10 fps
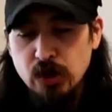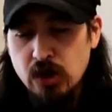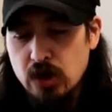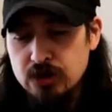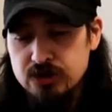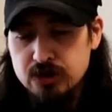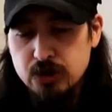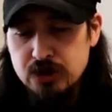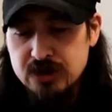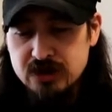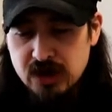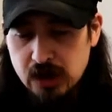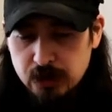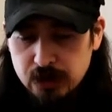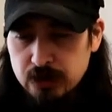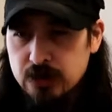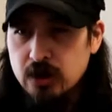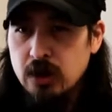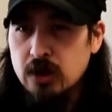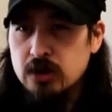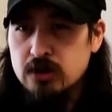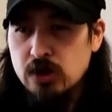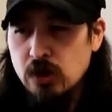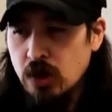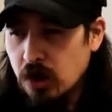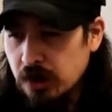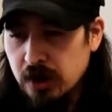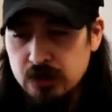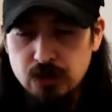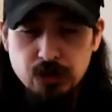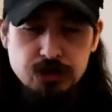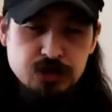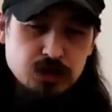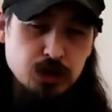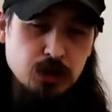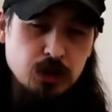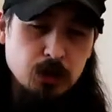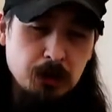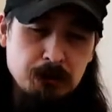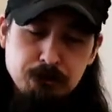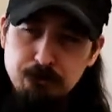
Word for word: in regards to demons, to archangels, to